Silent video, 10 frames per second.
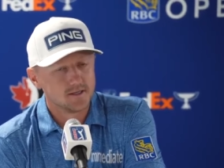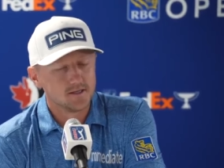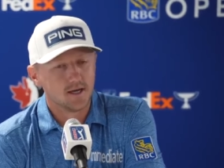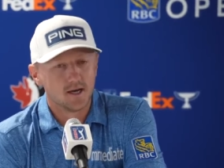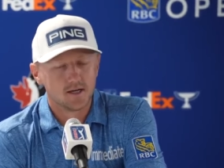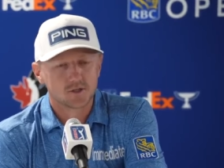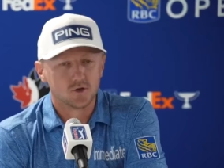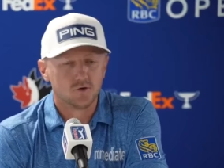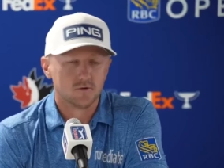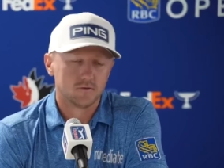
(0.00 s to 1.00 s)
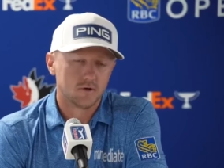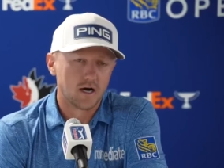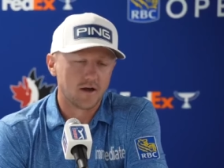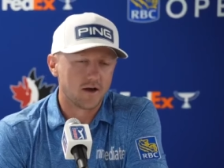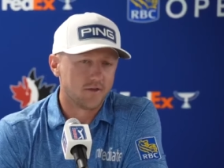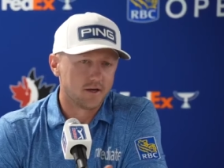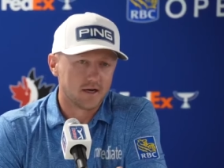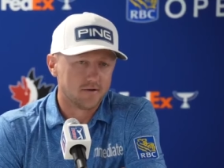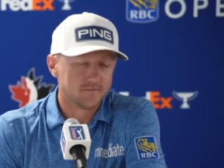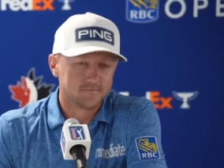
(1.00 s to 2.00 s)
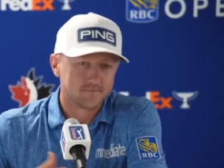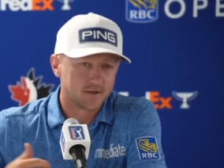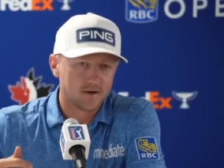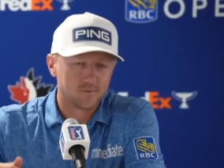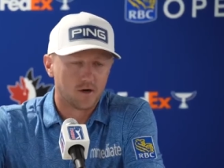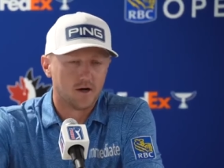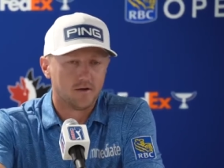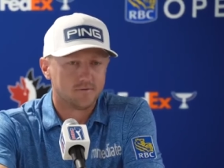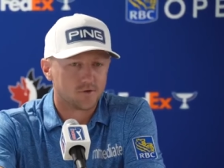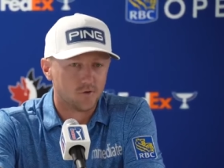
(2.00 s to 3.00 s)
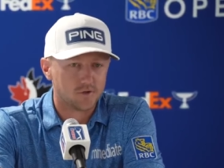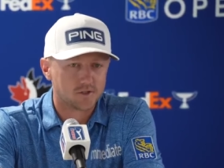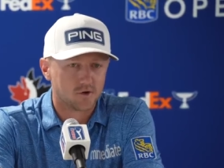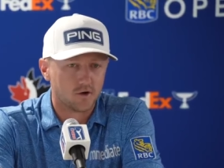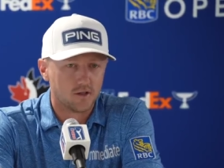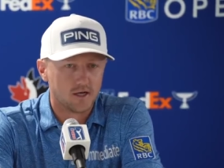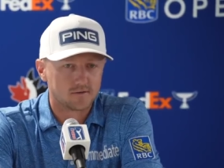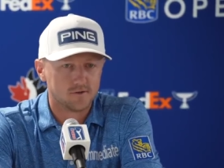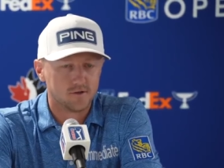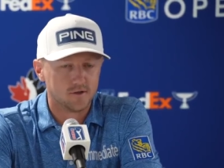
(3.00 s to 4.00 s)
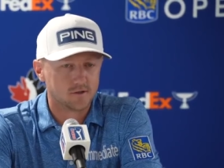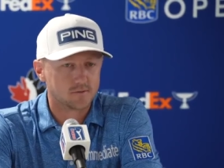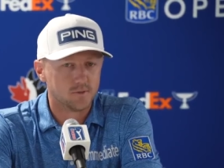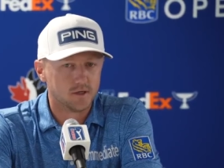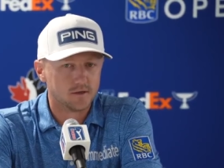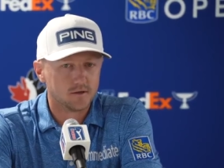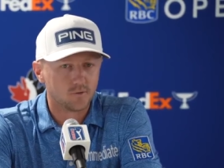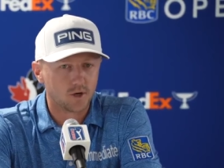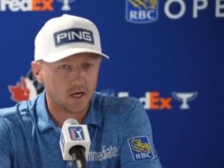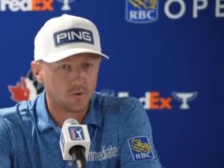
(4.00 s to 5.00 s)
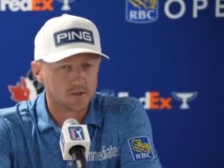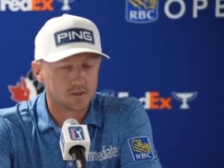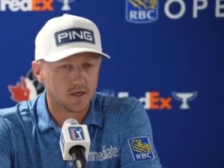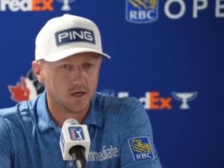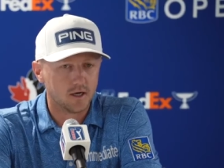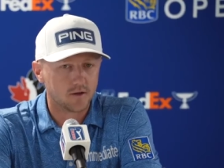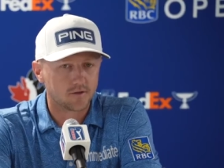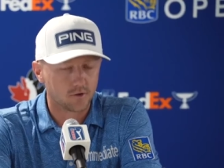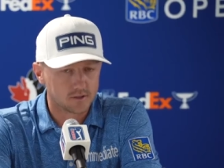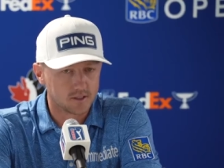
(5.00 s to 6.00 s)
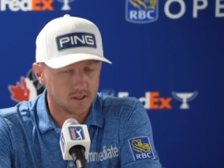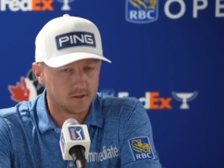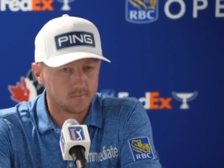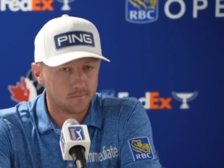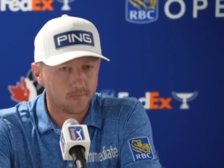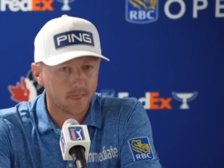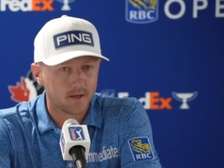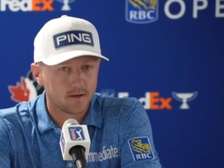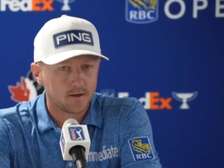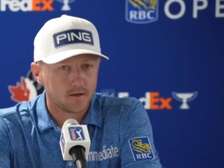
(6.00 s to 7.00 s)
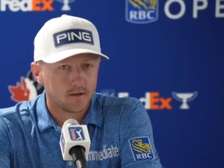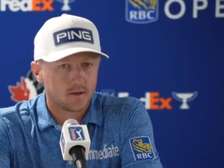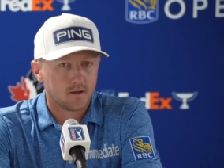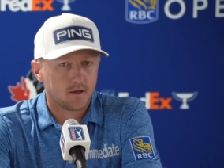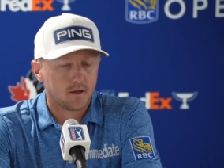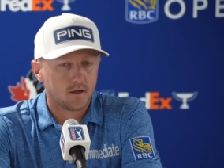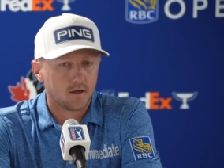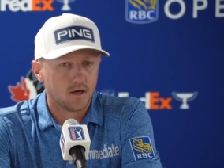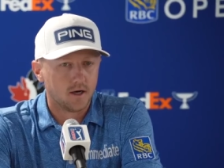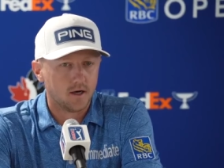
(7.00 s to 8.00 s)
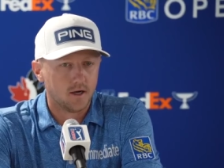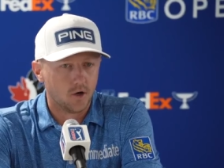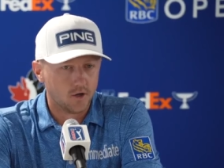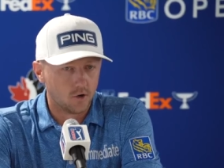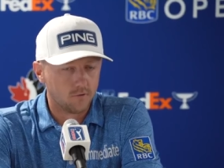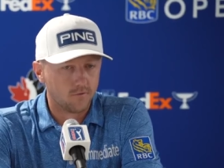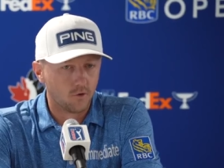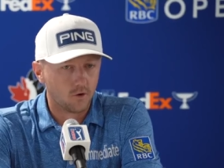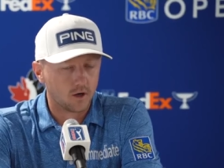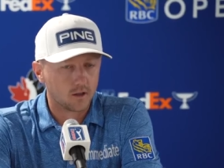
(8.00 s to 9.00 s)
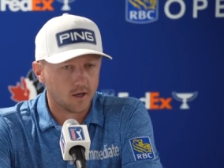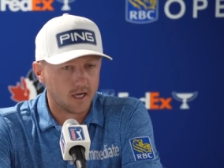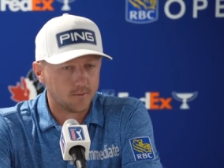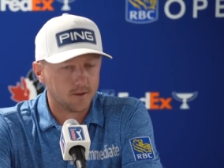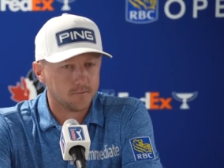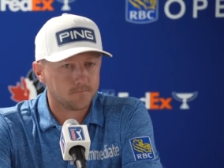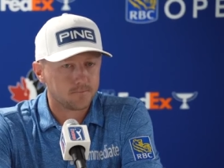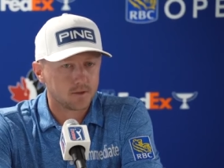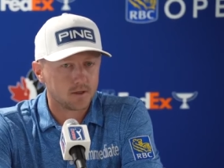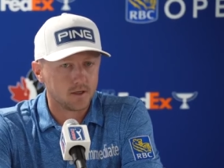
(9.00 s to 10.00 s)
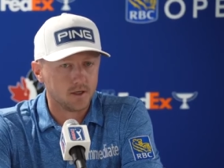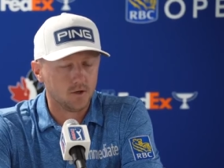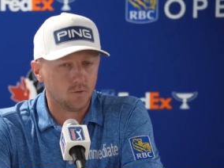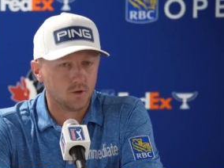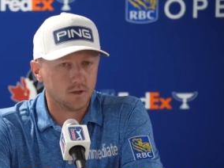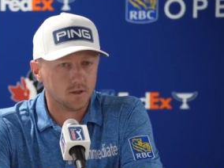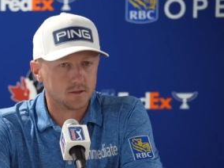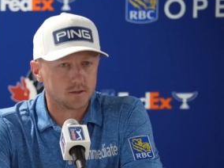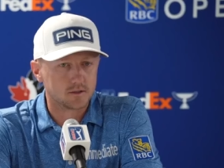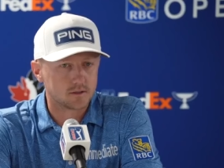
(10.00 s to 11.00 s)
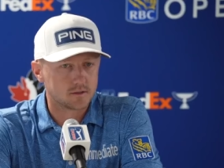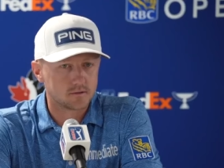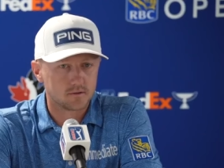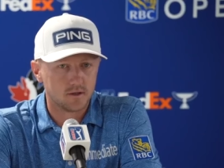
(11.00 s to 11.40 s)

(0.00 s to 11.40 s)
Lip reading: Yeah, so I think I probably have told the story the last few years, but when I was 13, in 04 at Glen Abbey, he was